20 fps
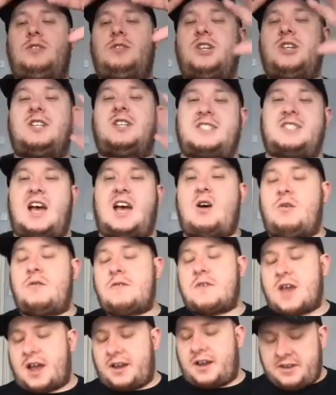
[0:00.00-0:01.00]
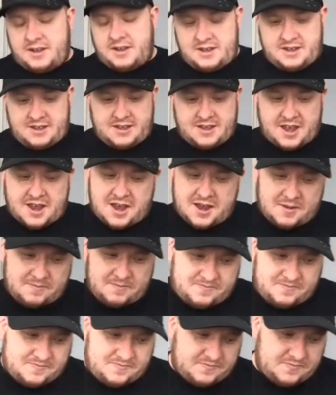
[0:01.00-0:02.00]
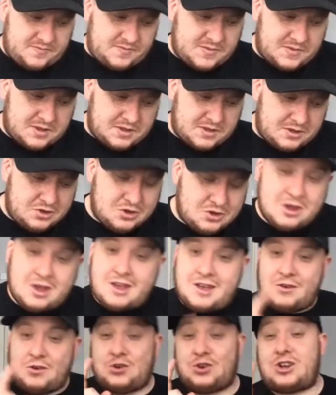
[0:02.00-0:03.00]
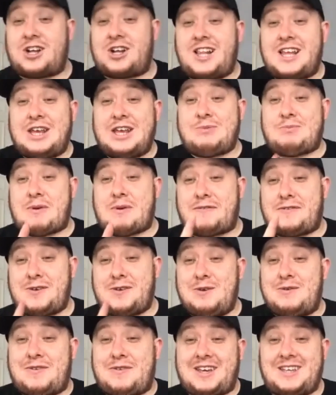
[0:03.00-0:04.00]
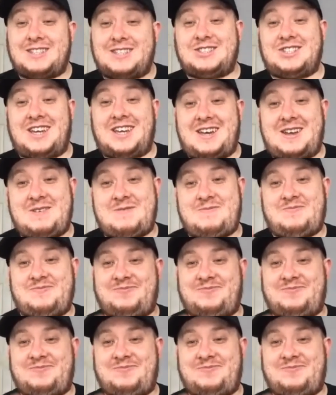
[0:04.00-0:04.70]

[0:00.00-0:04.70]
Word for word: So yourself, yeah, um, going to clear up a few things, yeah.